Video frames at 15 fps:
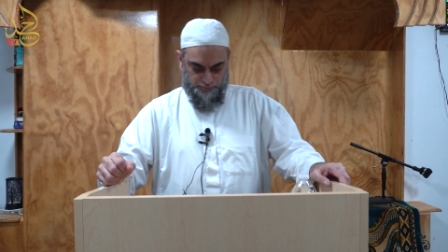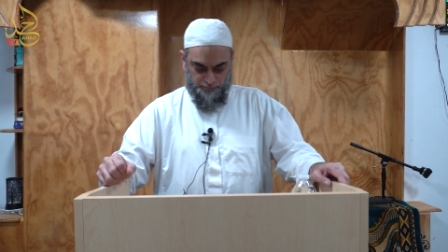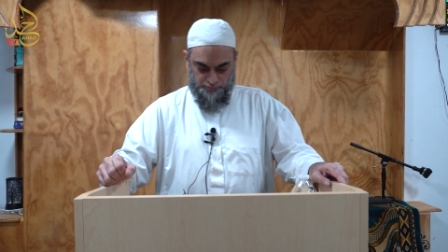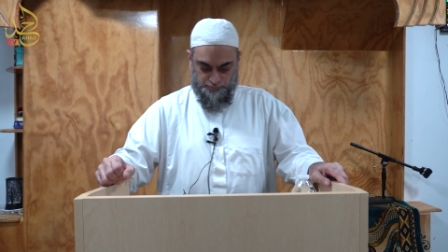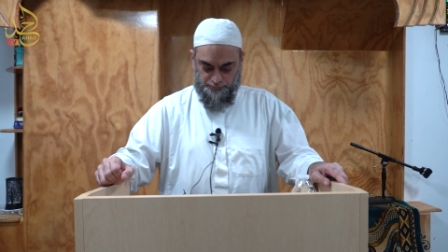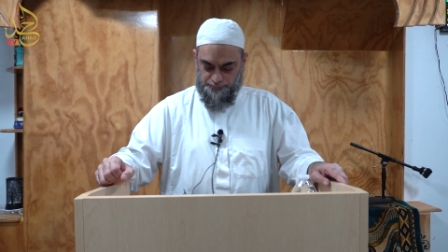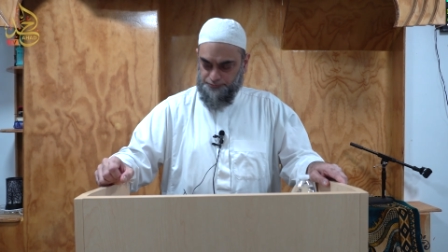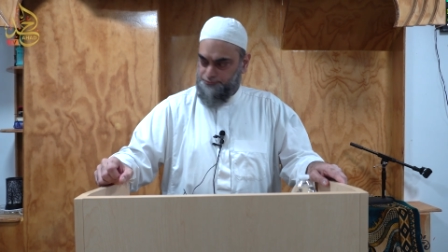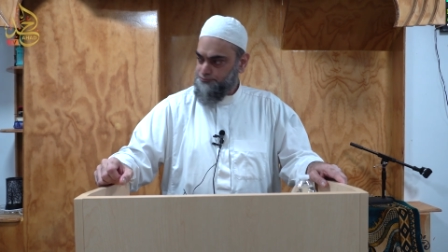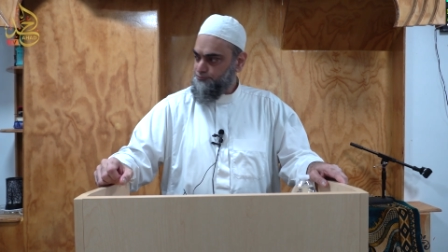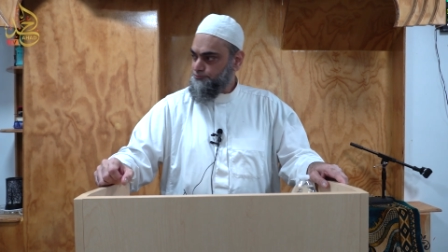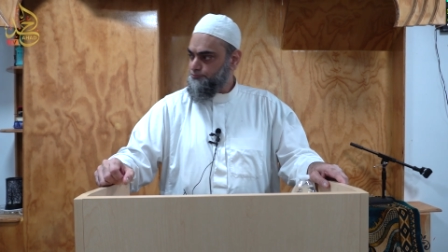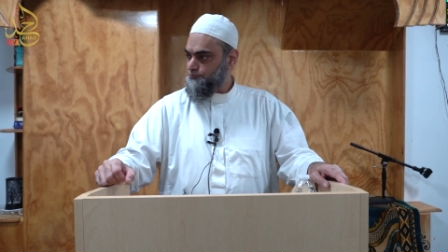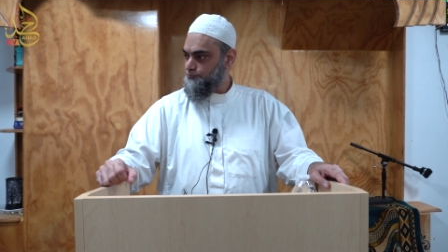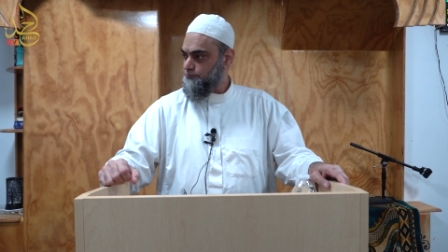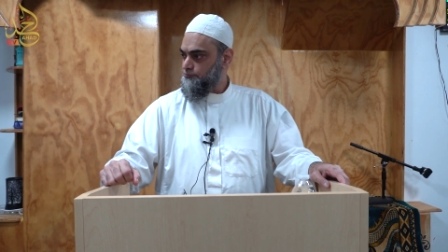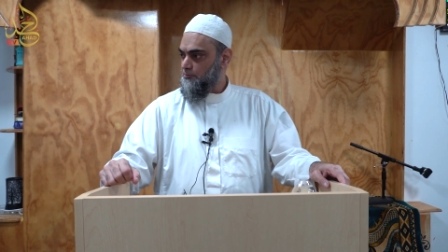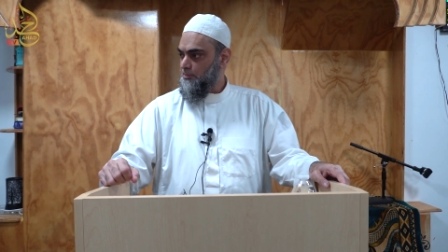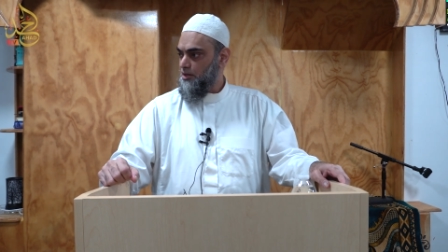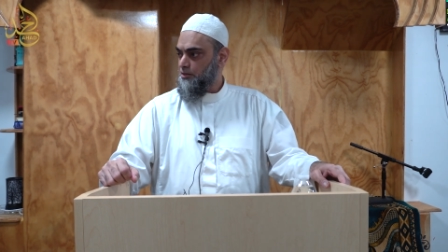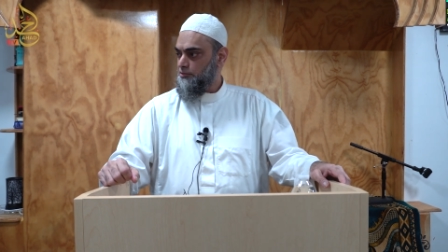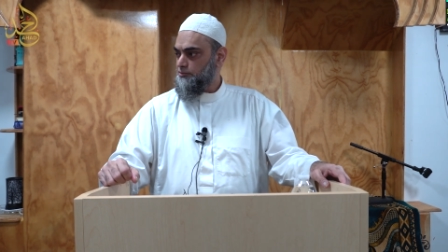qawli.
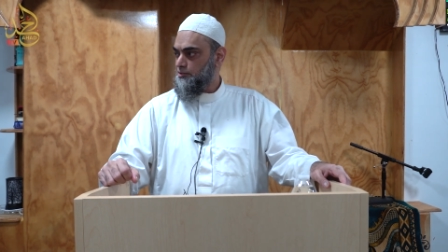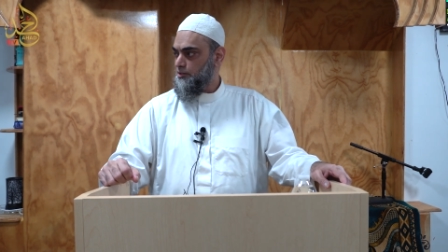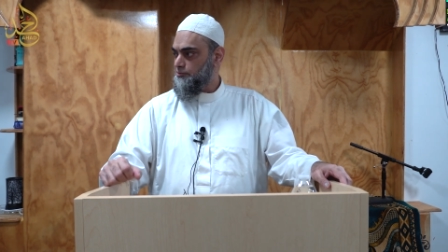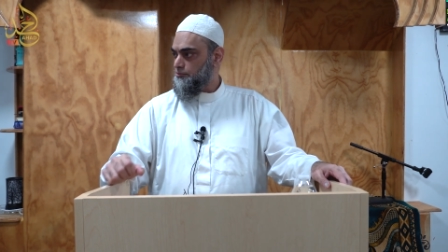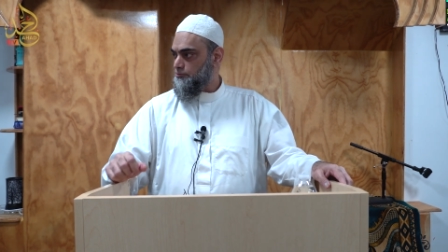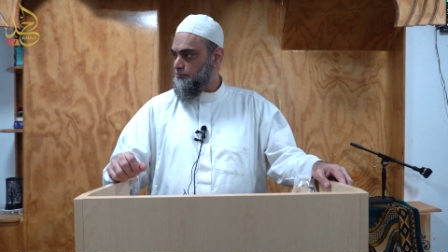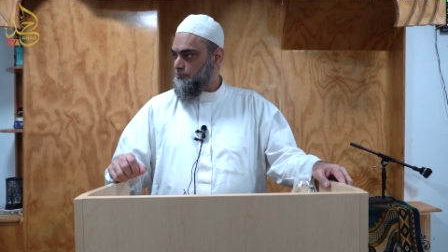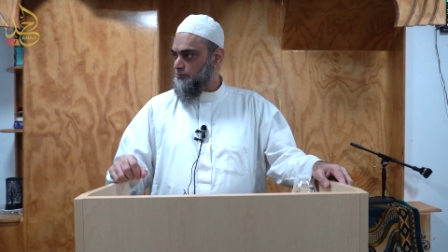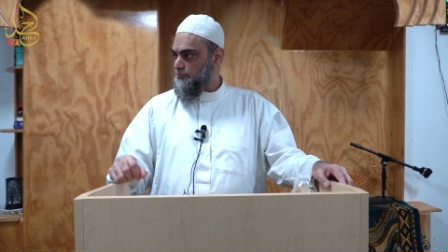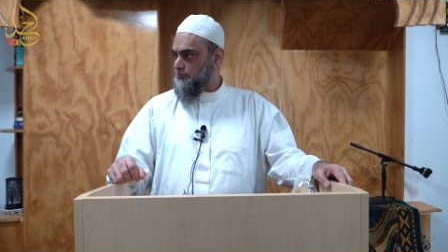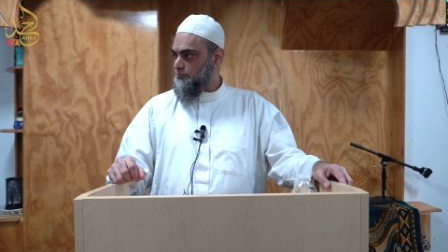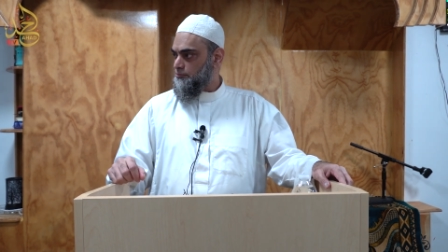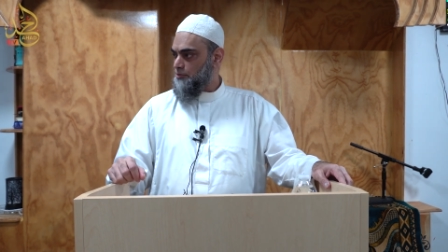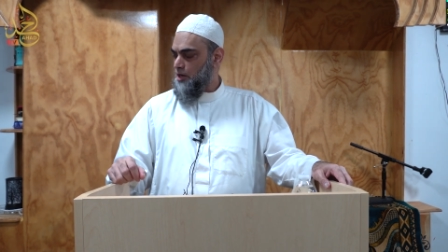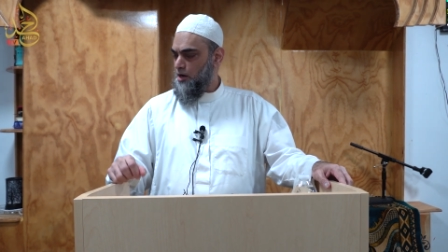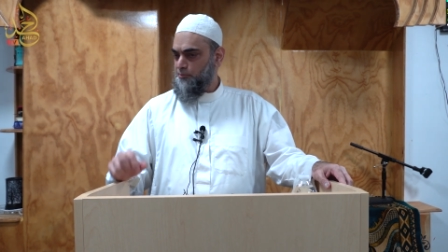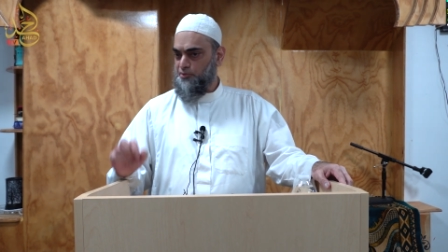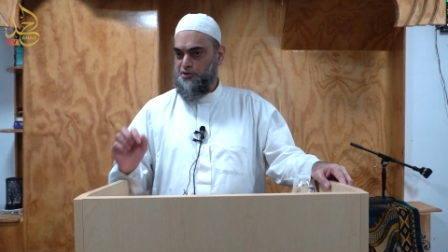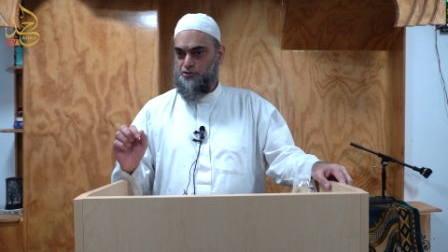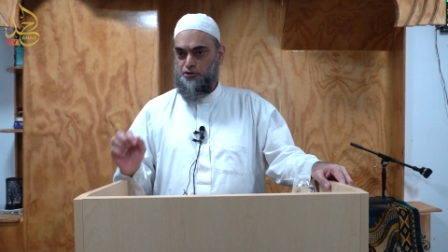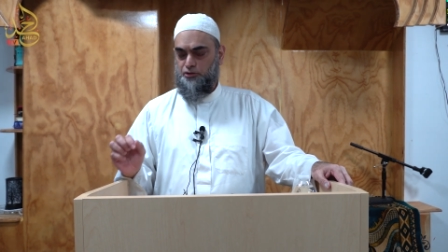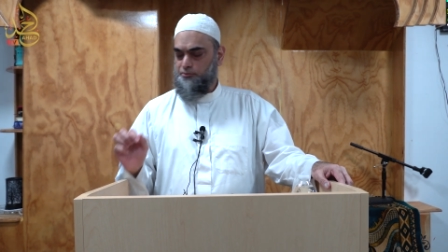The
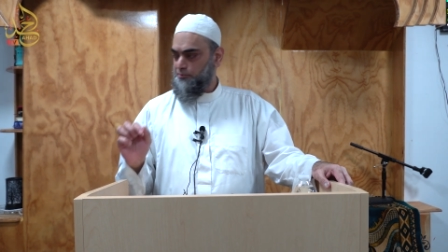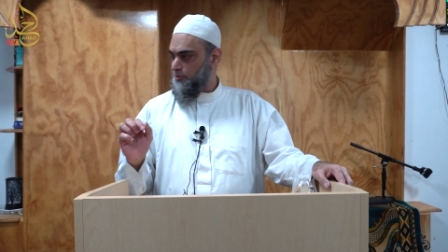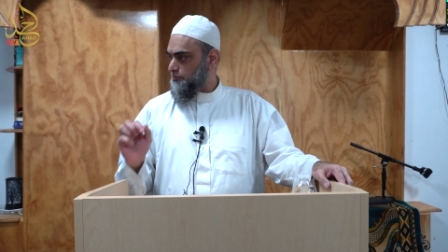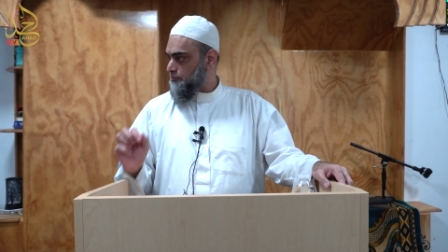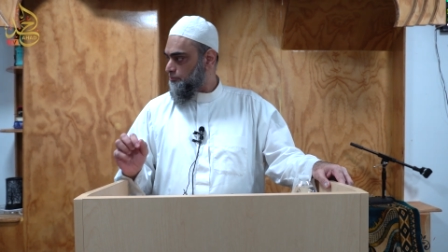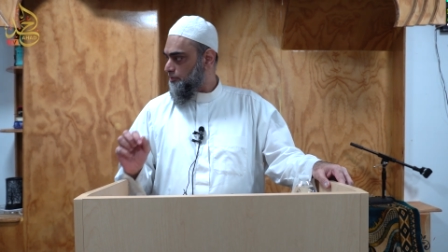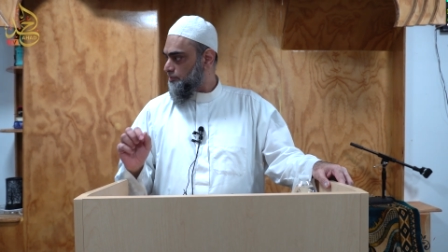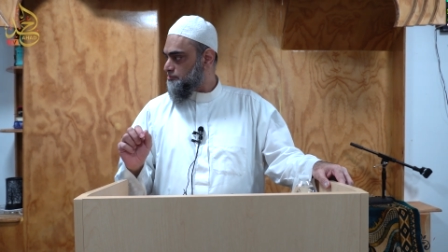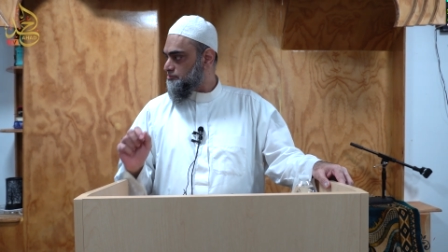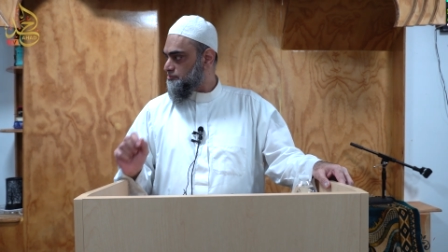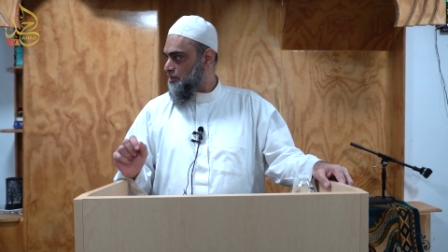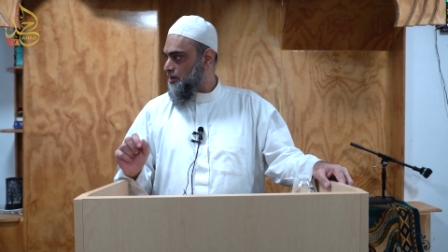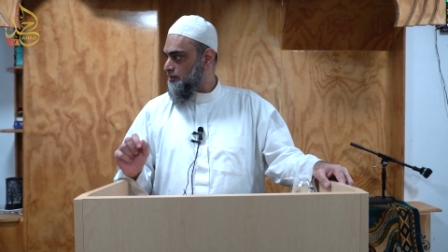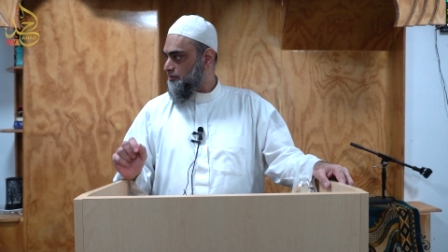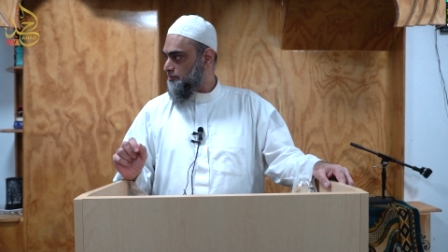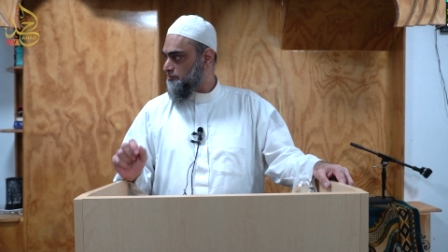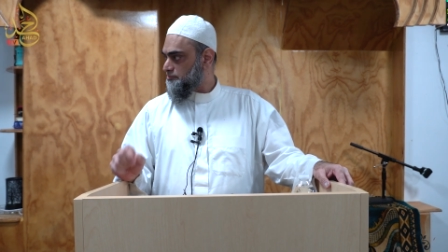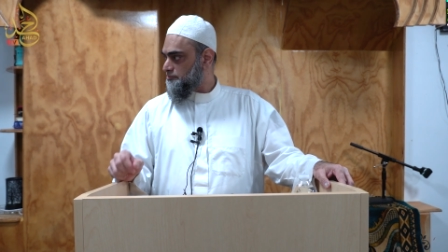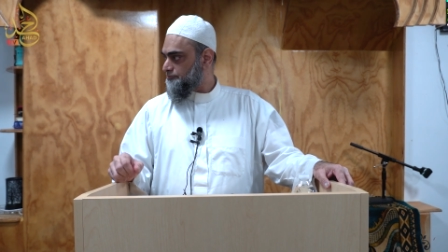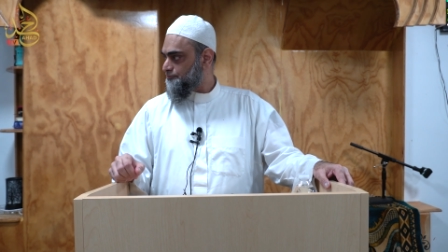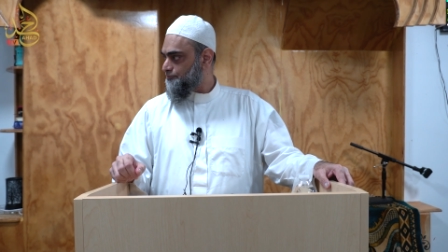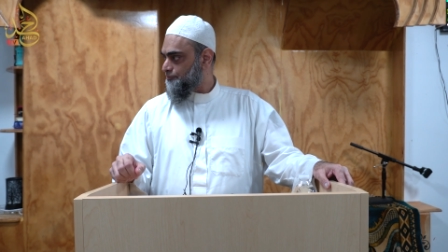topic of my today's talk is